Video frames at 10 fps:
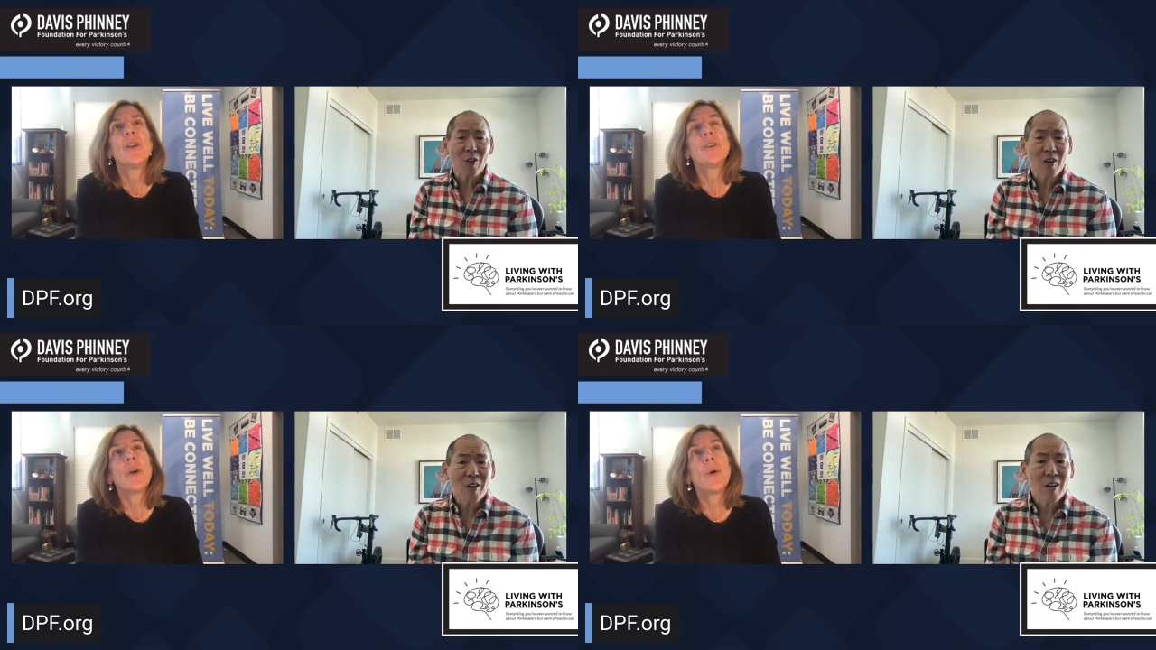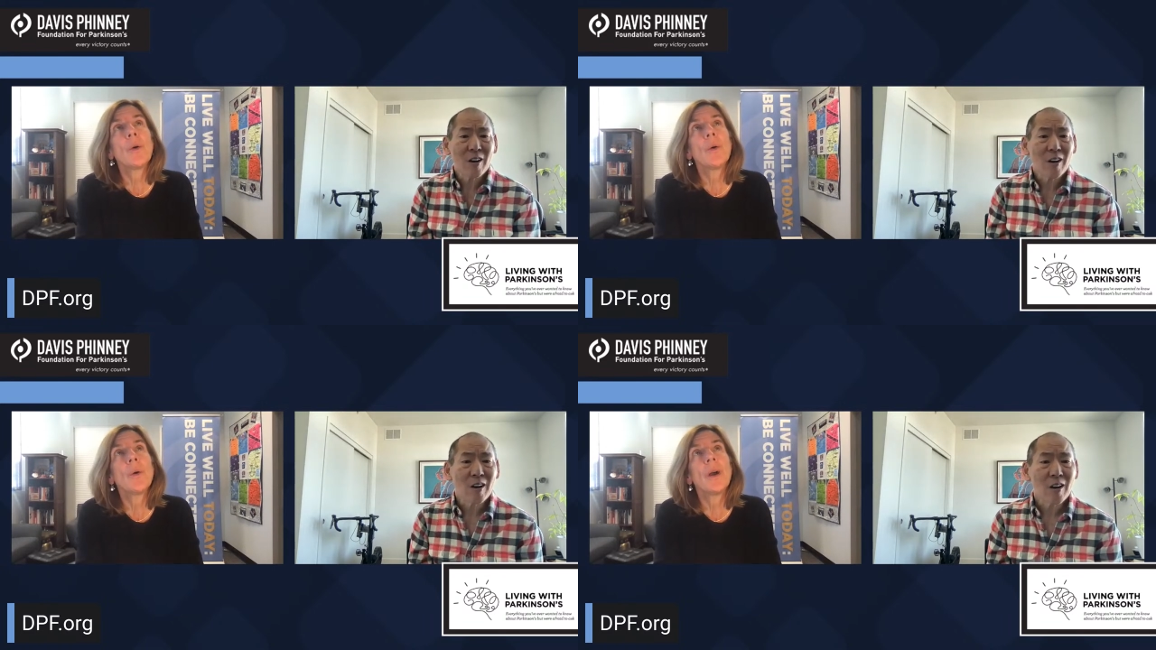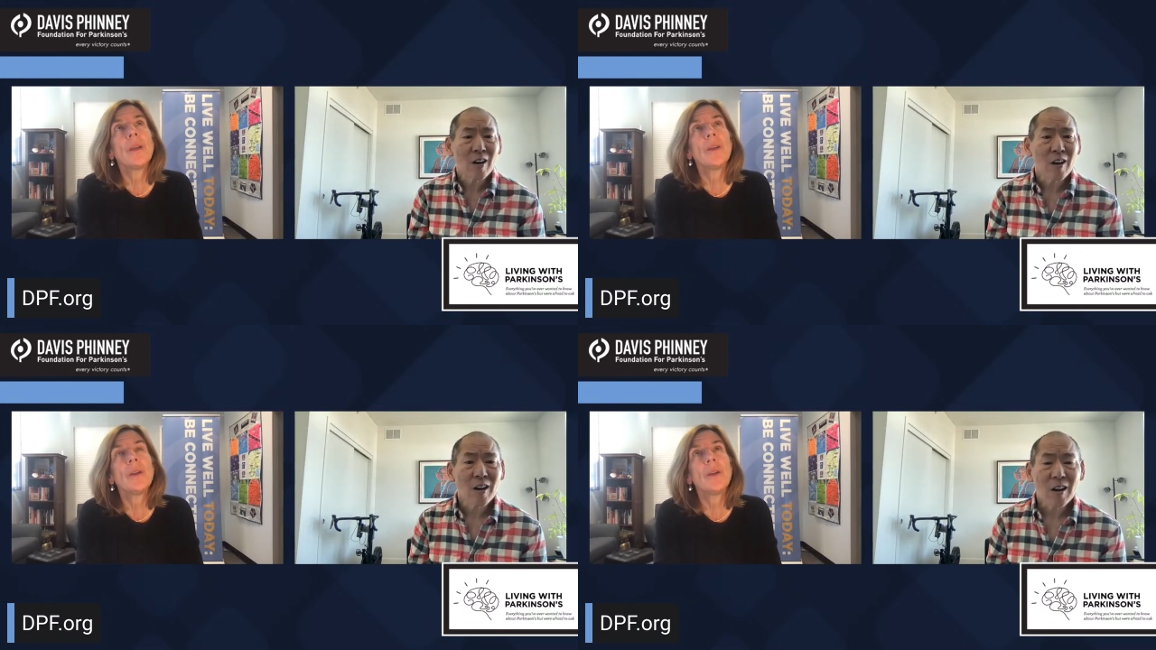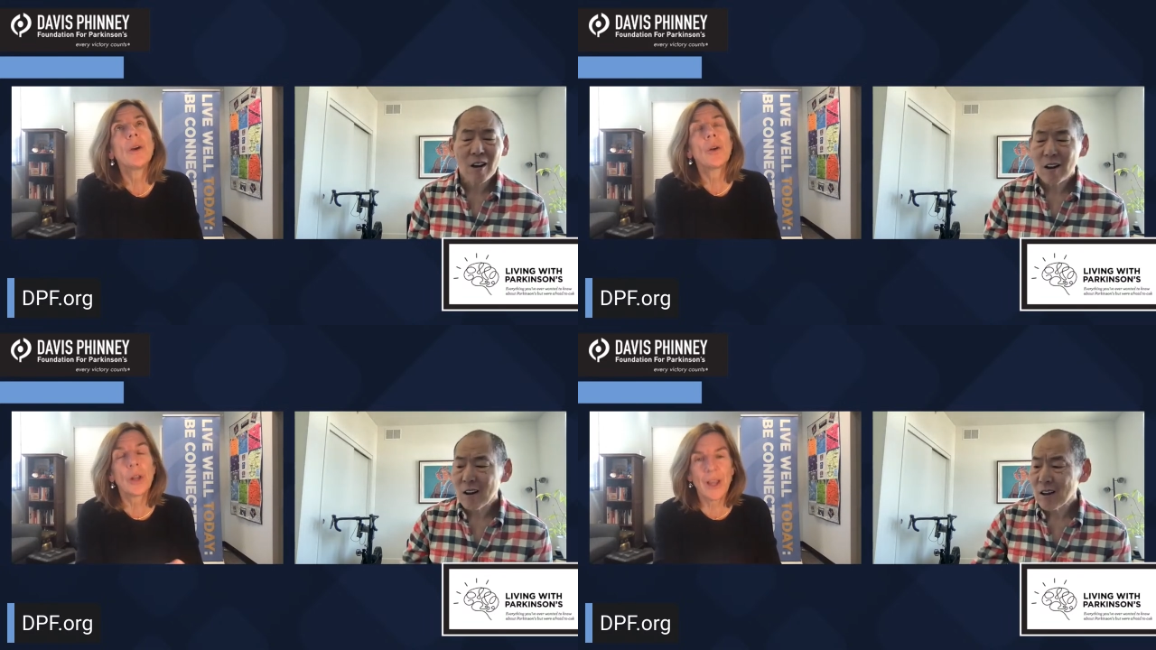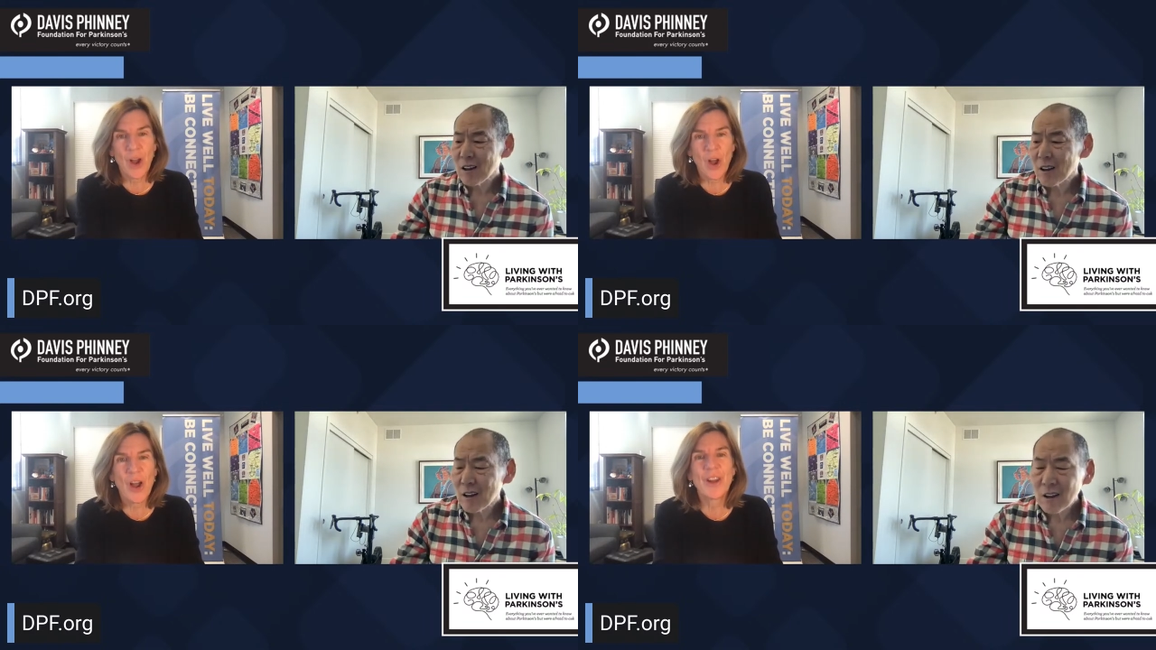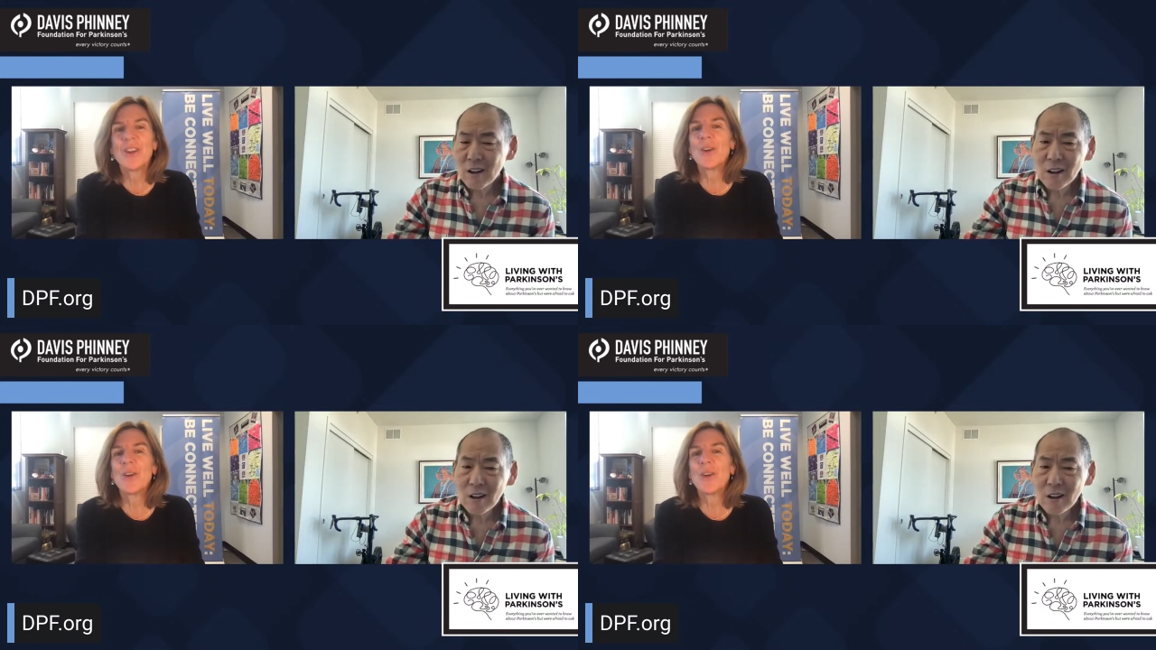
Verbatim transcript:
Speaker 1: So early on,